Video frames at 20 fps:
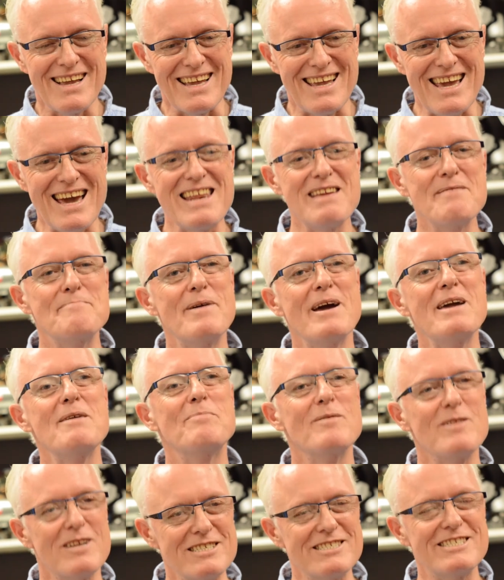getting
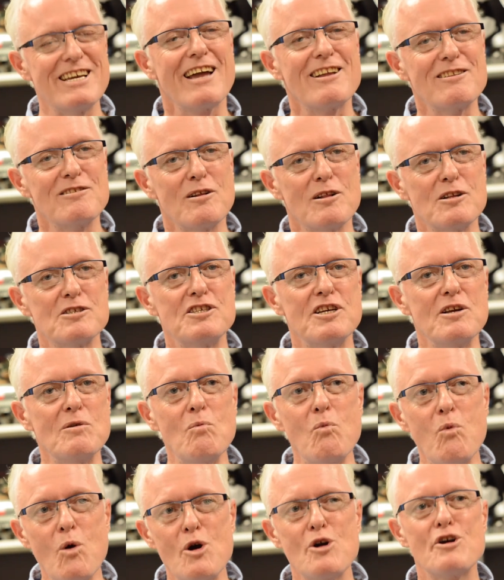people and technology
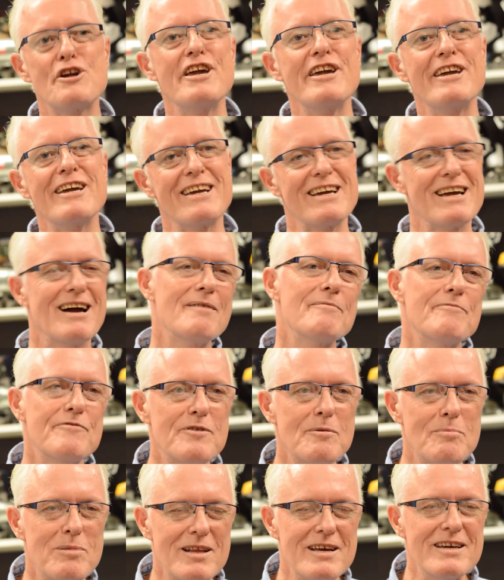working
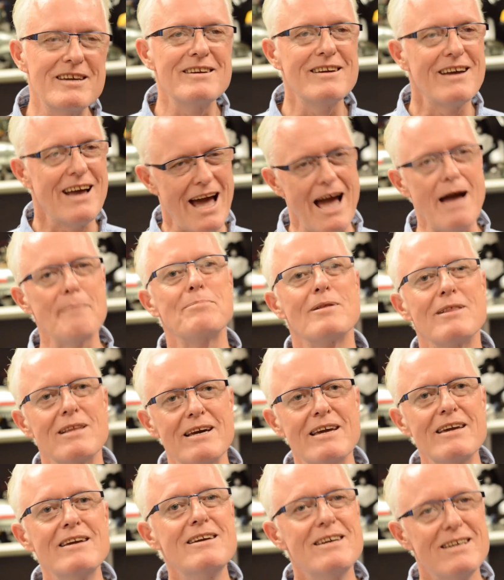comfortably,
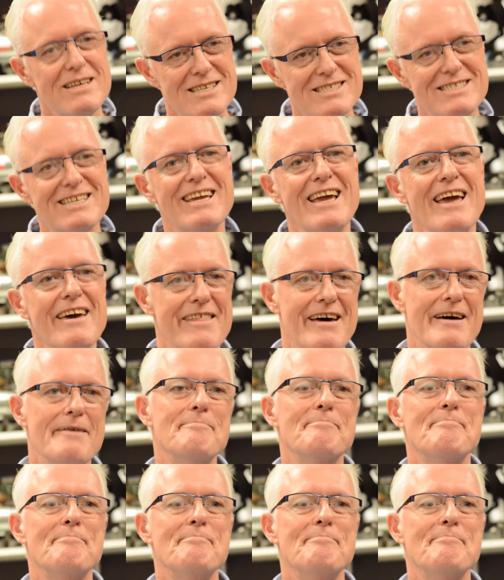happily together.